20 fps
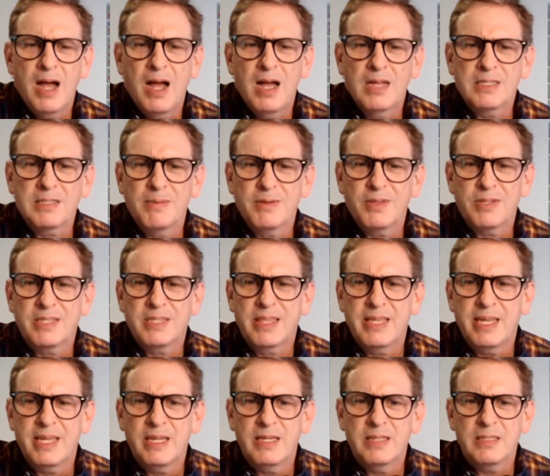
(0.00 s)
Some other
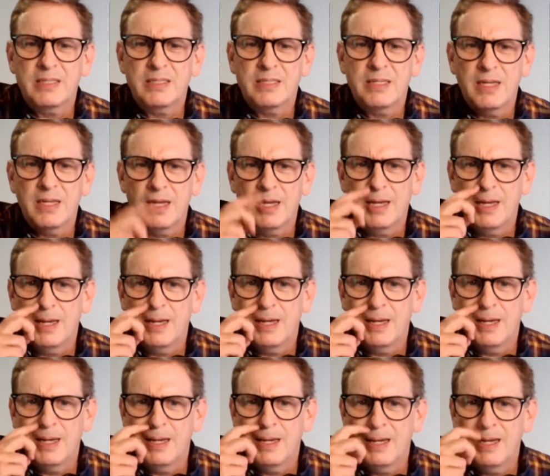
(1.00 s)
things.
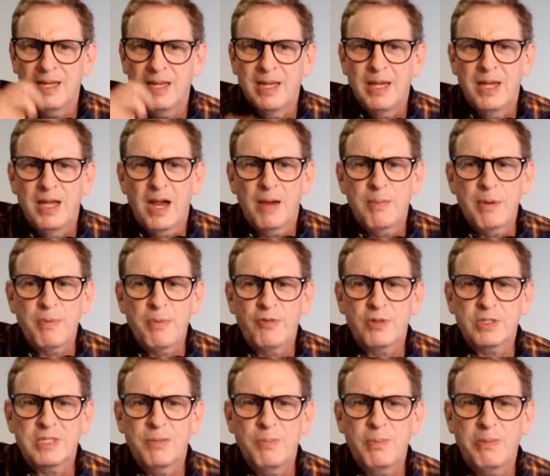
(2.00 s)
I remember the
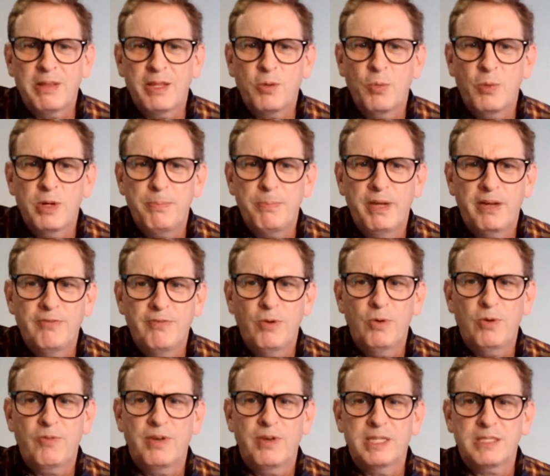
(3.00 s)
first time we played the Winnipeg
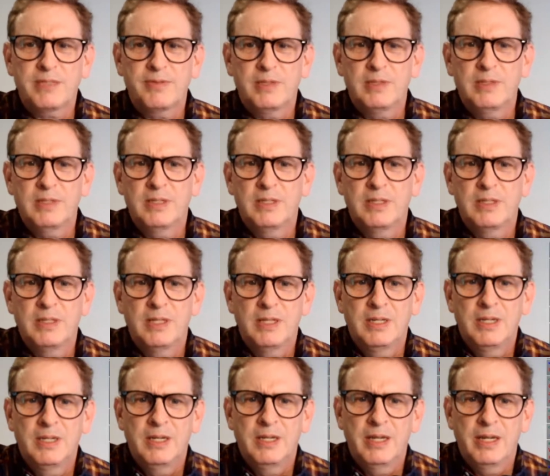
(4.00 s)
Folk Festival,
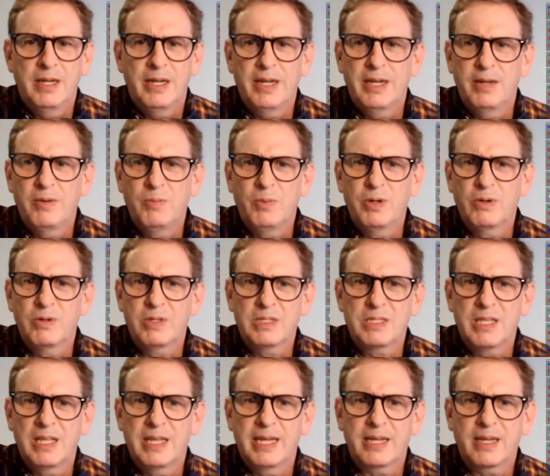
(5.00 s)
and we were just
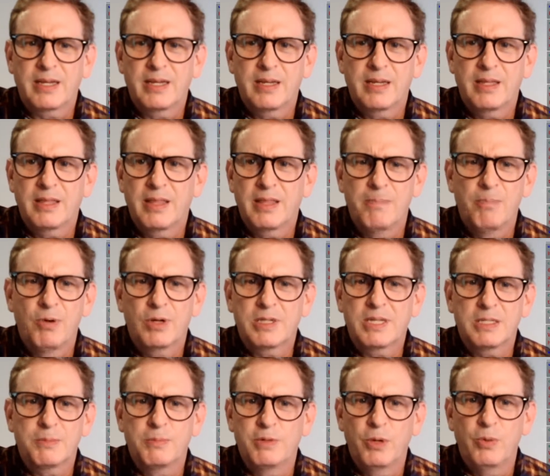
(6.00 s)
like, they booked
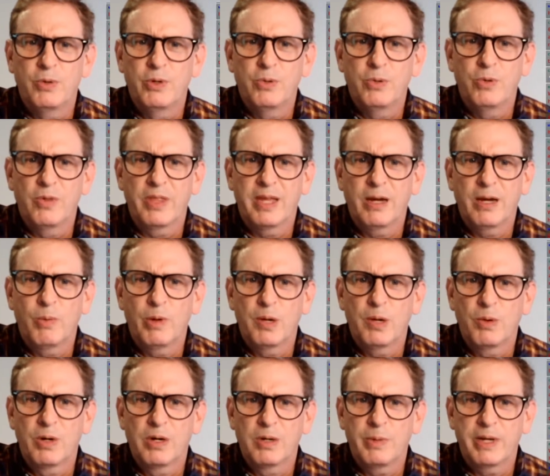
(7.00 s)
us, but no one knew who the hell we
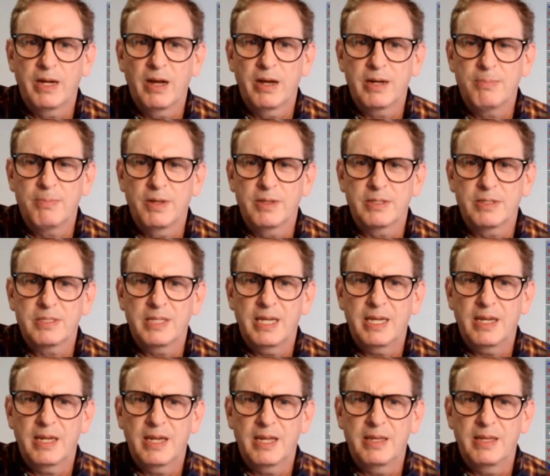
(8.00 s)
were, and we got up on the
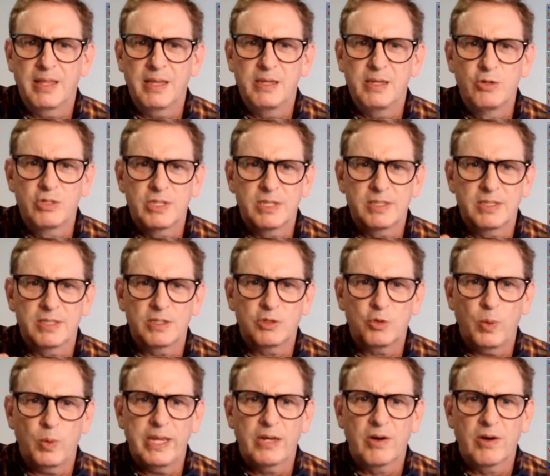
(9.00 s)
stage, and they used us a
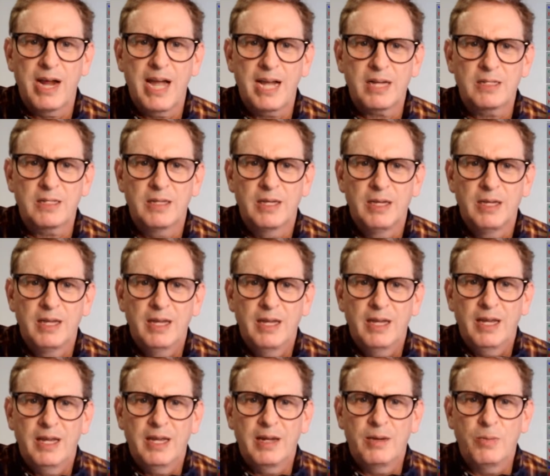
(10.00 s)
tweener act,
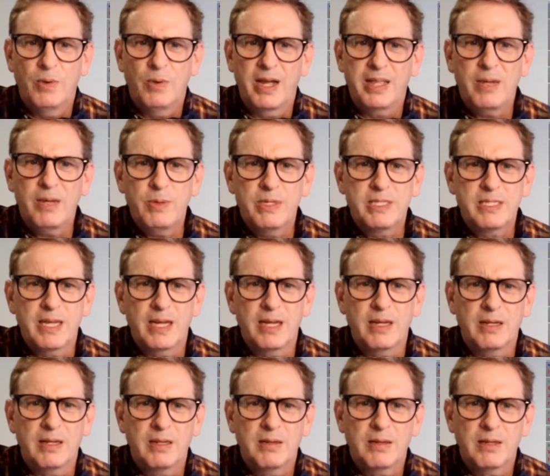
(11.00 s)
and I think we
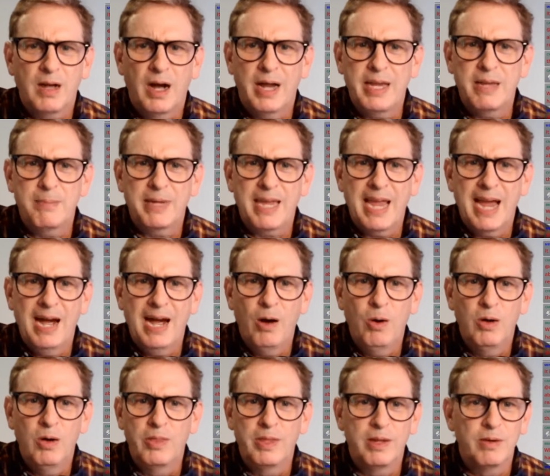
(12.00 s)
sang I Am
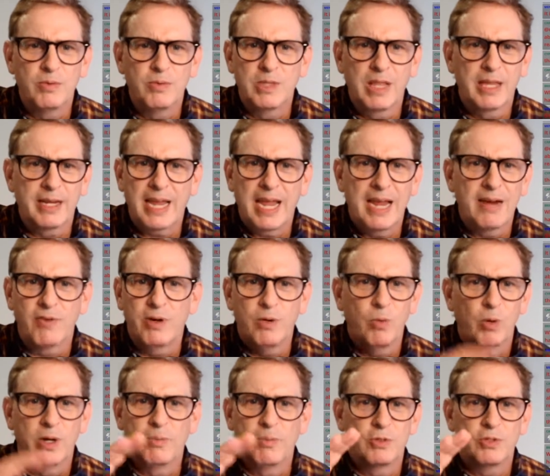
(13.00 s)
Cow, and then it was like
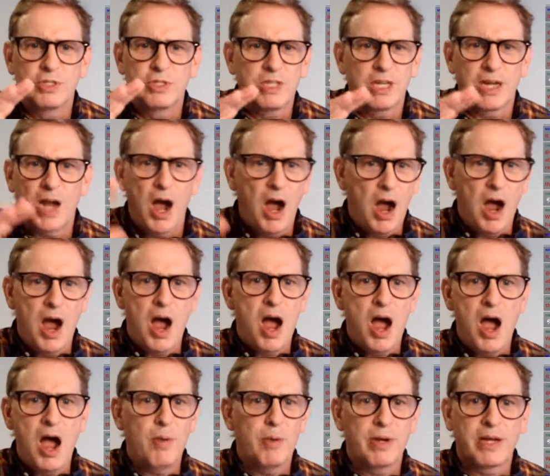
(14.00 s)
everyone was just like,
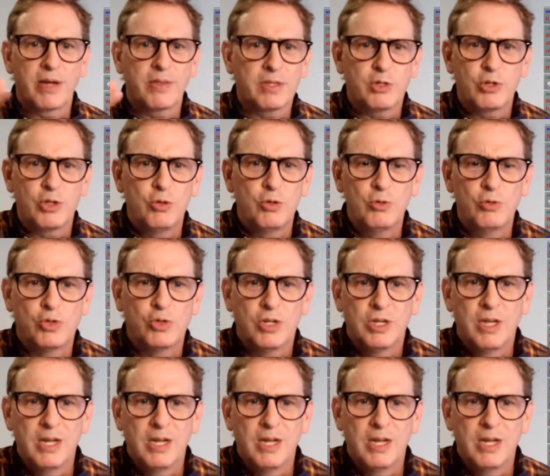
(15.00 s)
oh, we got this huge